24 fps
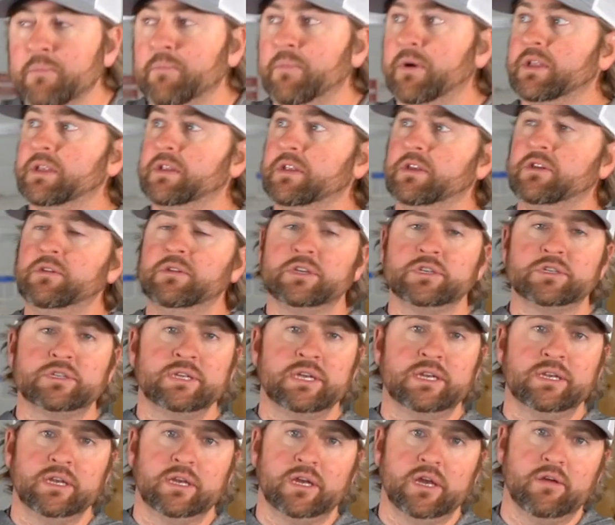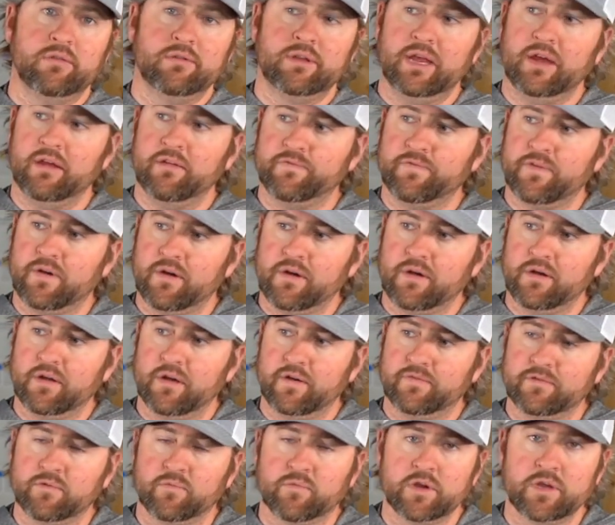but you just need to go down far
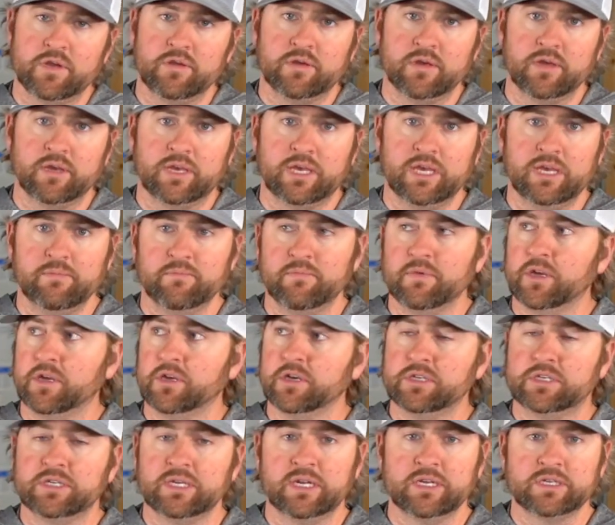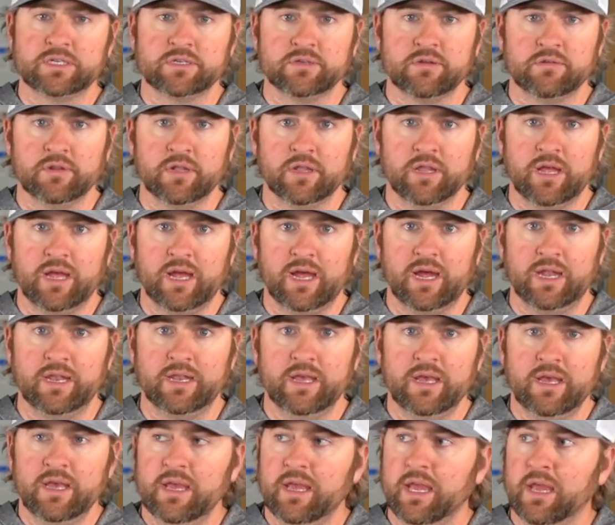enough to where you can keep good tension on the
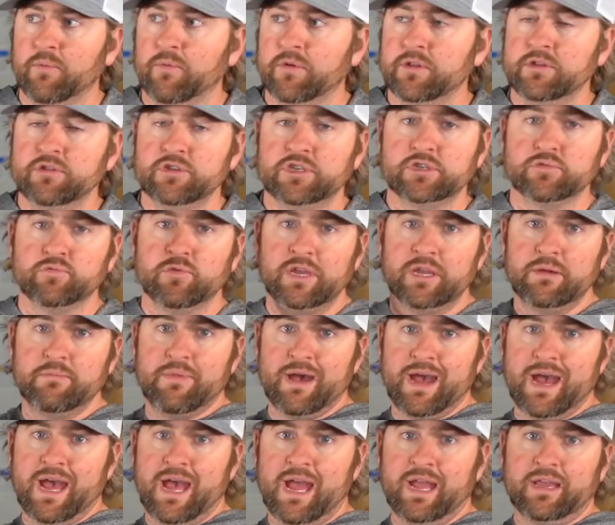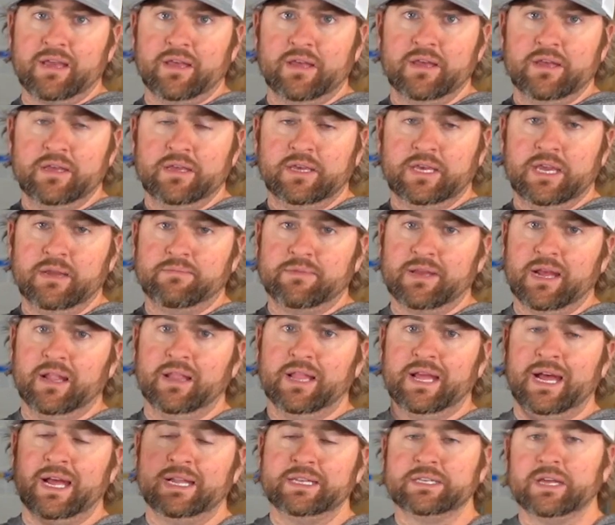line, and when you swing back, keep that
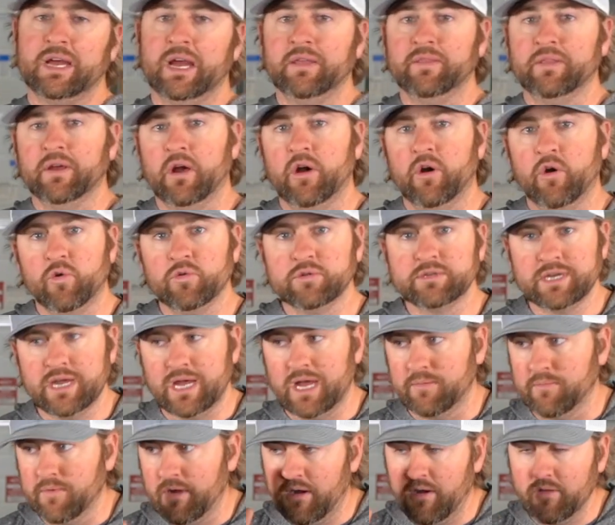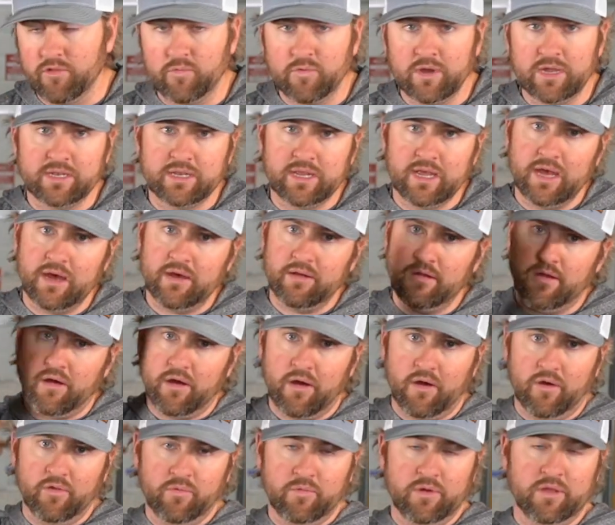line tight the whole time, all the way down,
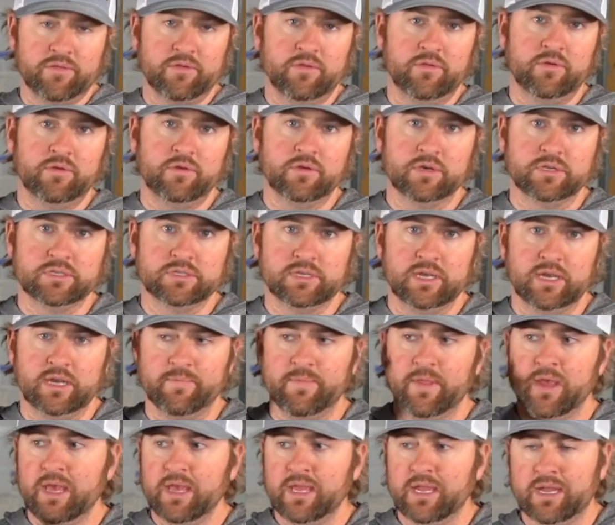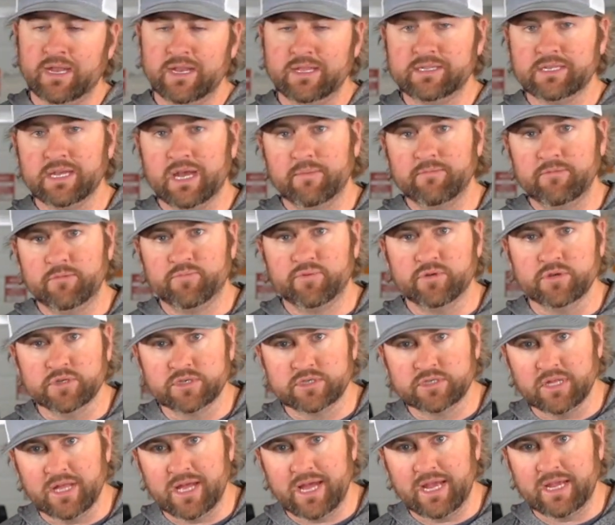all the way through the hook set. Anytime you put
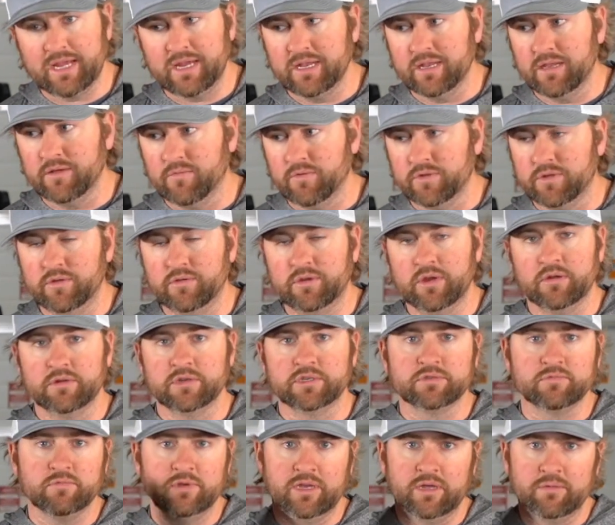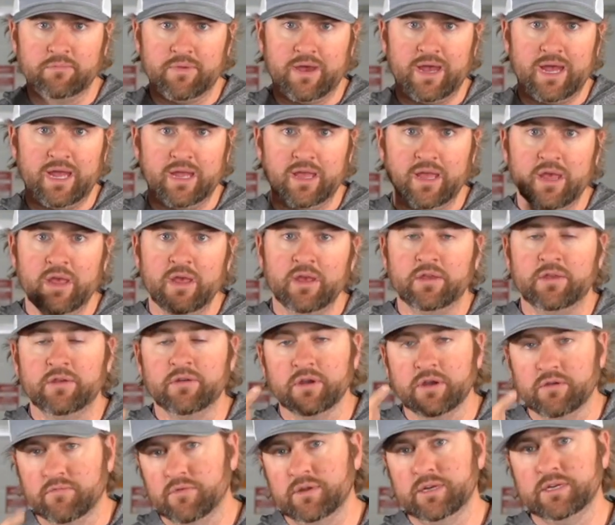slack in it, when you go to swinging back,
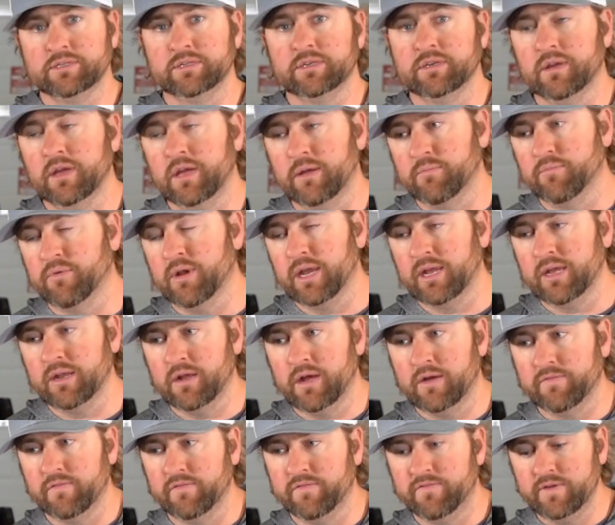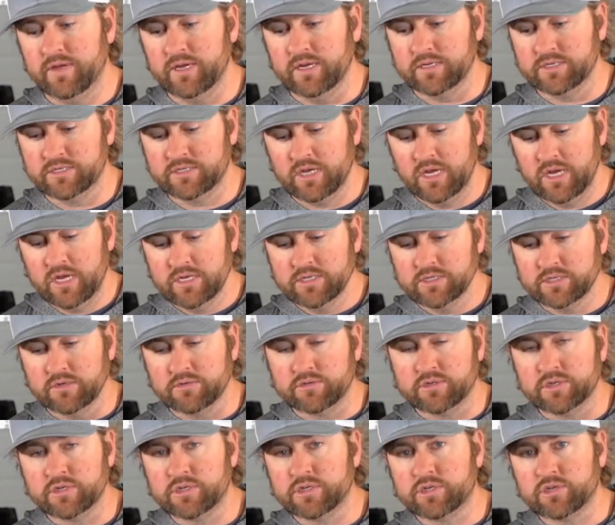you're at risk at breaking off a fish. So
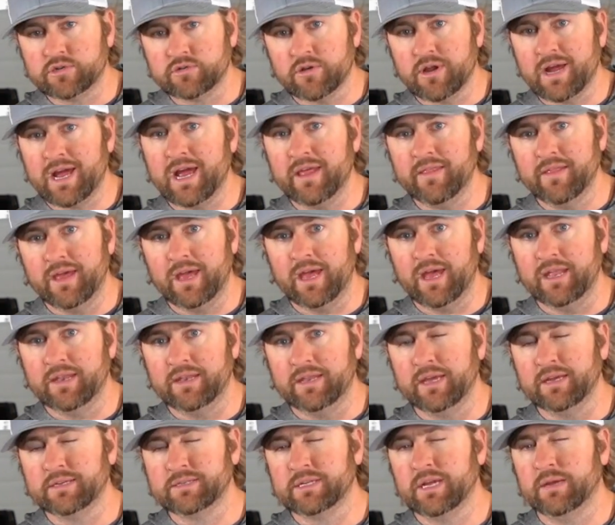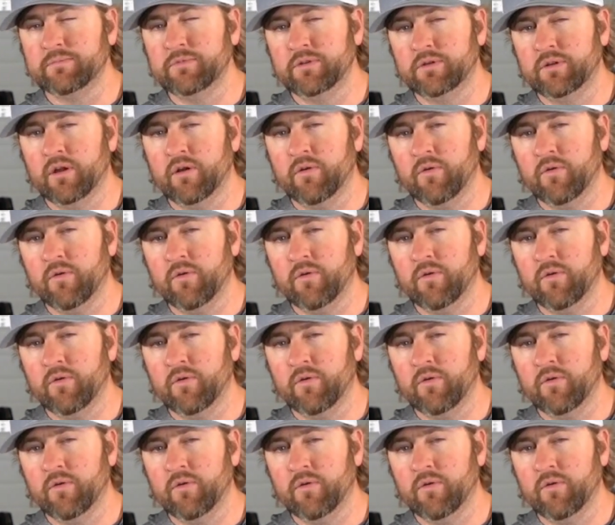just try that next time you